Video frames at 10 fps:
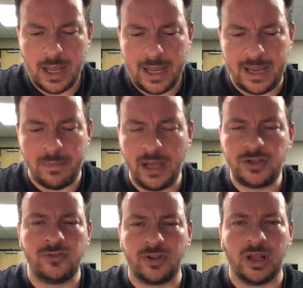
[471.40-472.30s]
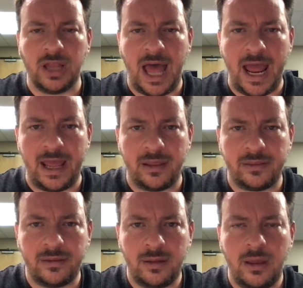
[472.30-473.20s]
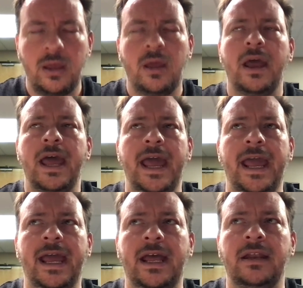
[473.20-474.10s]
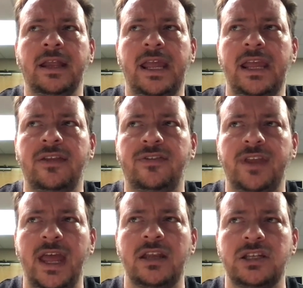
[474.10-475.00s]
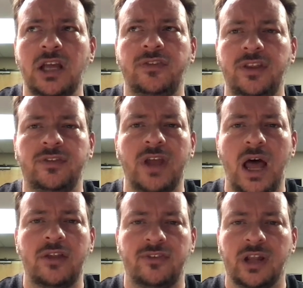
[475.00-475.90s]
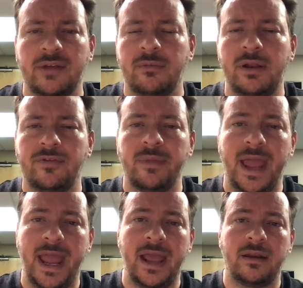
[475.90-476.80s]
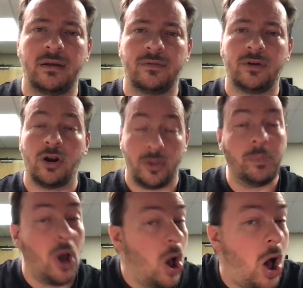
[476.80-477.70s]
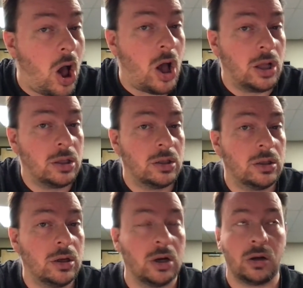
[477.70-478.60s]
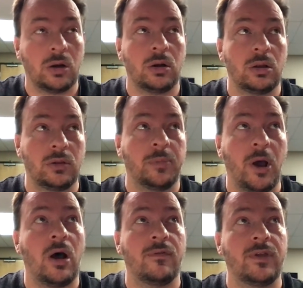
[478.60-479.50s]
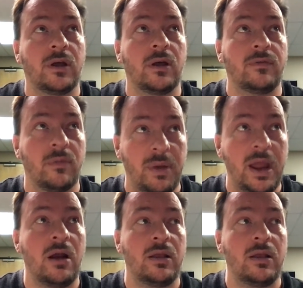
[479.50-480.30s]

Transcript: mentions Goliath, and he said, "Just as God has delivered me from the hand of the paw of the bear and the